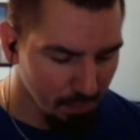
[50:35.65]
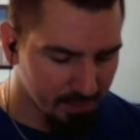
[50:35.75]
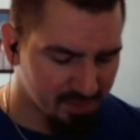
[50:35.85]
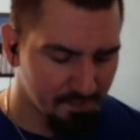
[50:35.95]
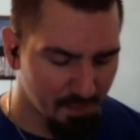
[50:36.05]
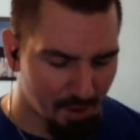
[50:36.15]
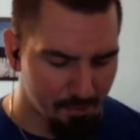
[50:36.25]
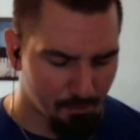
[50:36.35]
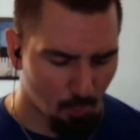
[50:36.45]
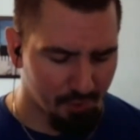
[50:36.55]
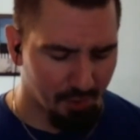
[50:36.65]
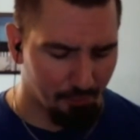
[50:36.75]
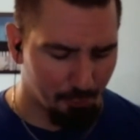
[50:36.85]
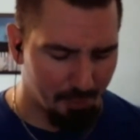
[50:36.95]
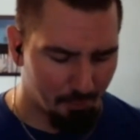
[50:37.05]
A team that might bore you a
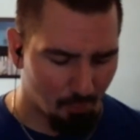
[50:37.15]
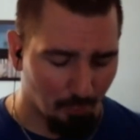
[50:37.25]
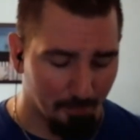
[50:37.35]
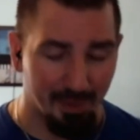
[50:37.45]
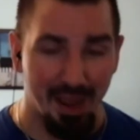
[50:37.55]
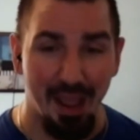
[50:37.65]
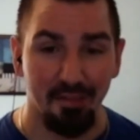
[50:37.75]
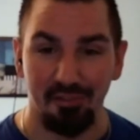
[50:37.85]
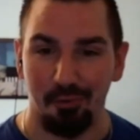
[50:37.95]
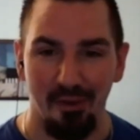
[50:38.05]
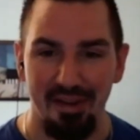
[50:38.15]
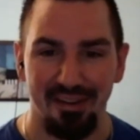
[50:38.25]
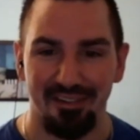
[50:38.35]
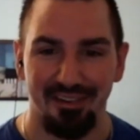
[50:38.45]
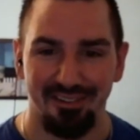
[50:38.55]
little bit more, but has
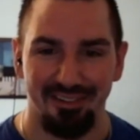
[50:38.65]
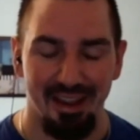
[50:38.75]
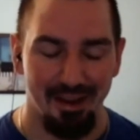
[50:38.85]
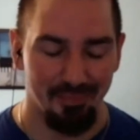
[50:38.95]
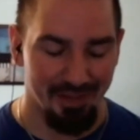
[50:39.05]
greatness in its name.